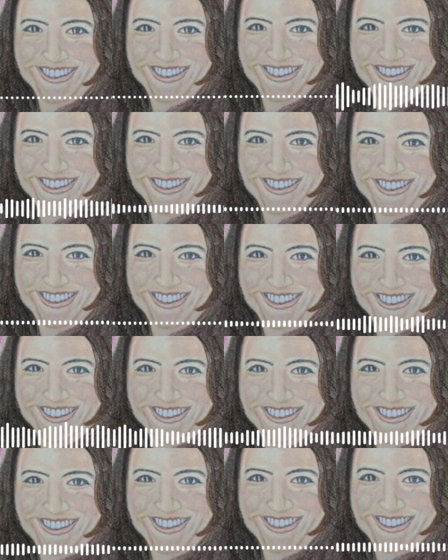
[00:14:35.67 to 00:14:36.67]
It's
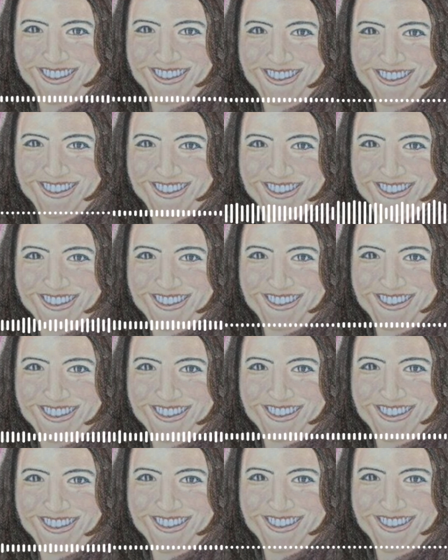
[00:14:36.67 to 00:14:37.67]
filled with
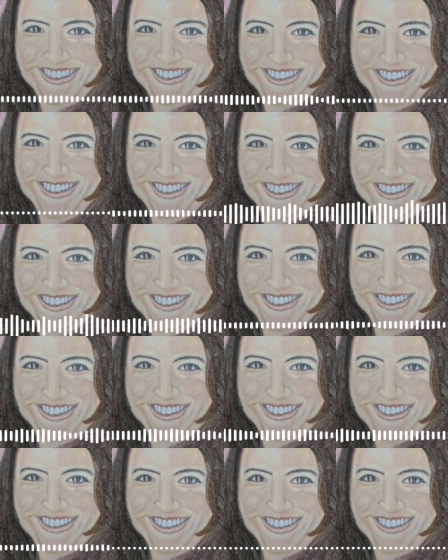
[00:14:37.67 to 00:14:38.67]
boundless
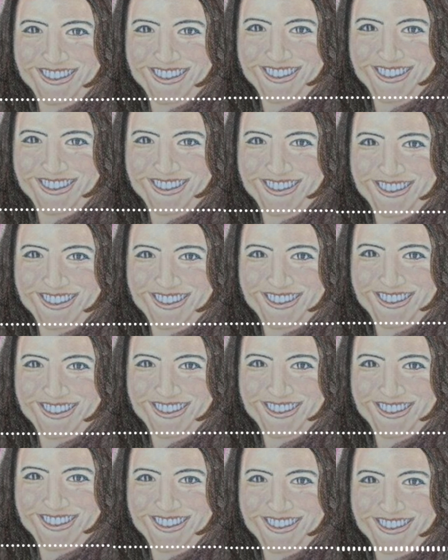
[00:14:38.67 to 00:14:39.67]
spiritual
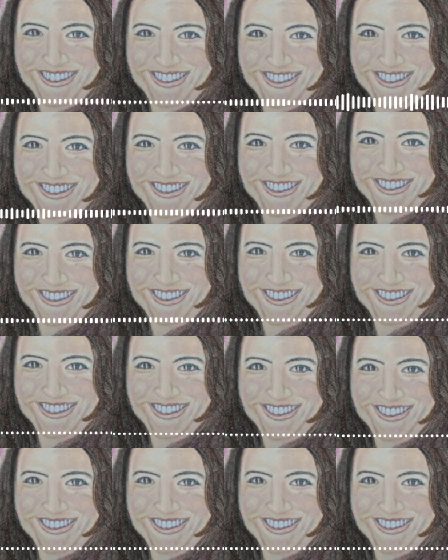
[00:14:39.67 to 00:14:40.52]
potential.